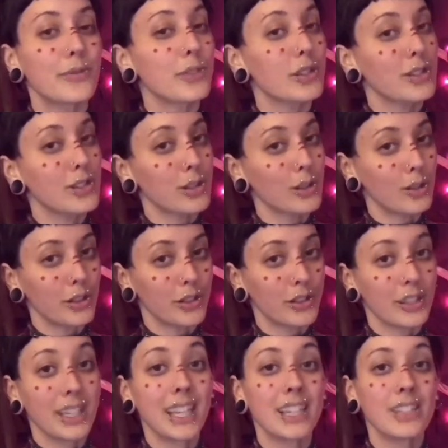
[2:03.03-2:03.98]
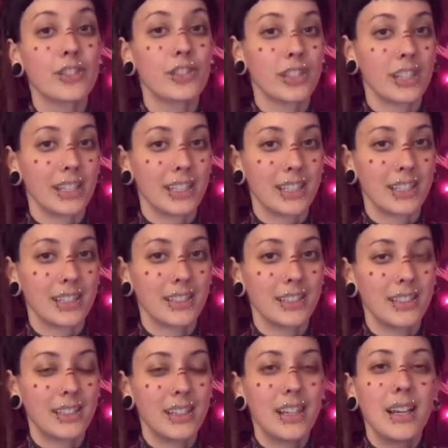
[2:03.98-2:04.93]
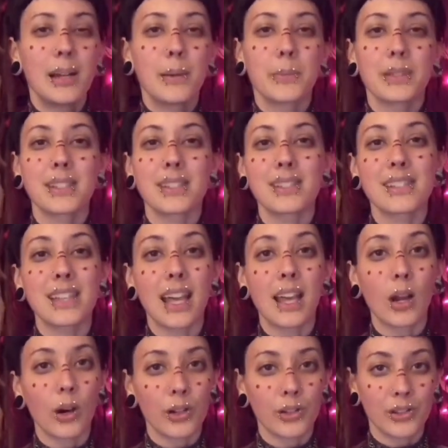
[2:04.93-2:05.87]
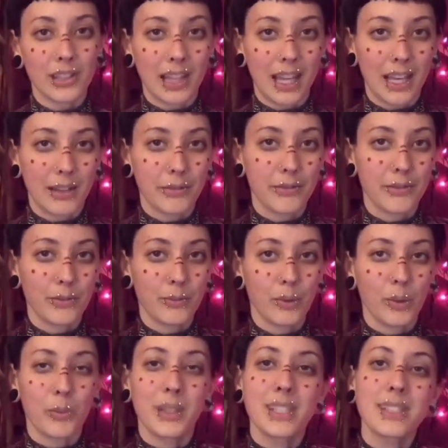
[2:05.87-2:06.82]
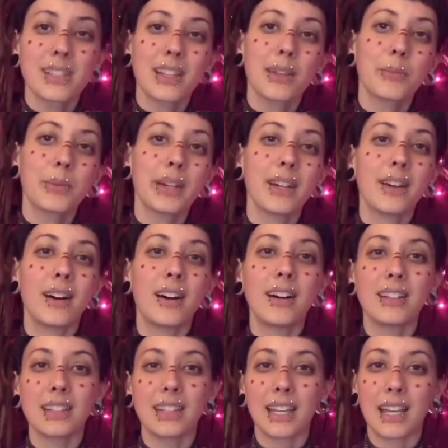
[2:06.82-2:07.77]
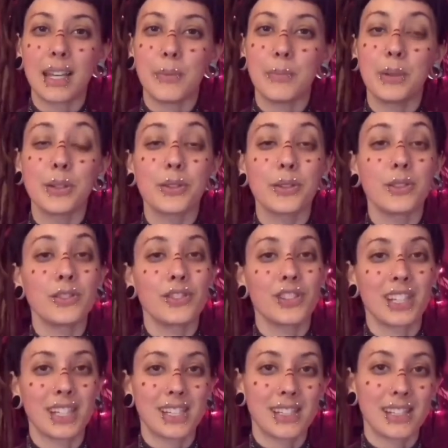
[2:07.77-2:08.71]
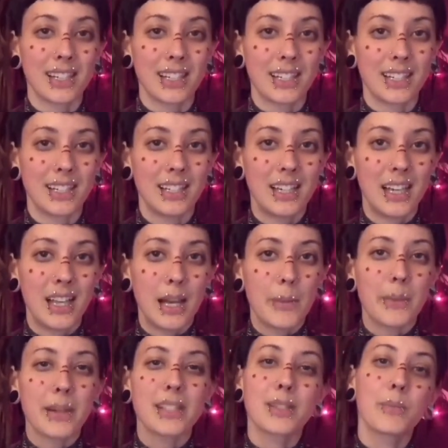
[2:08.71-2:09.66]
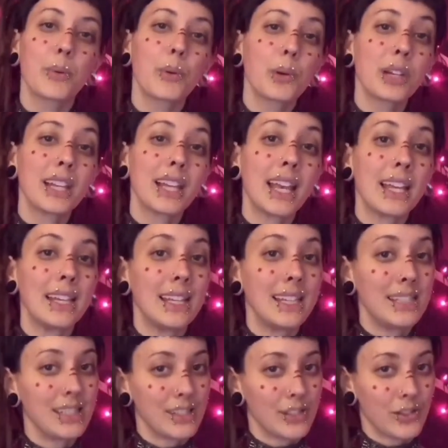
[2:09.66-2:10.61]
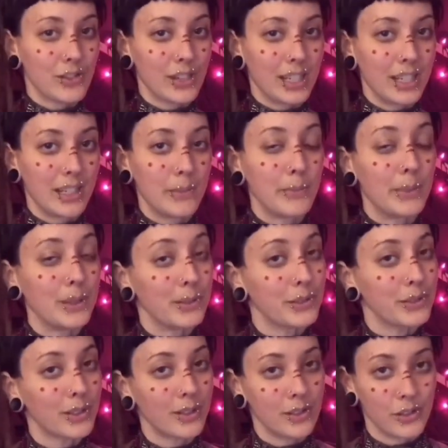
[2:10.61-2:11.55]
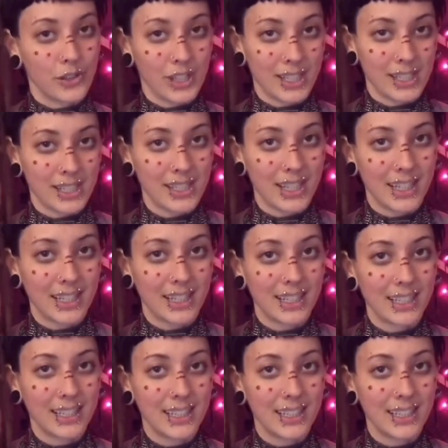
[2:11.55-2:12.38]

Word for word: for the slaughter each year. But does that honor life when we celebrate a holiday built on genocide? By supporting an industry built on genocide.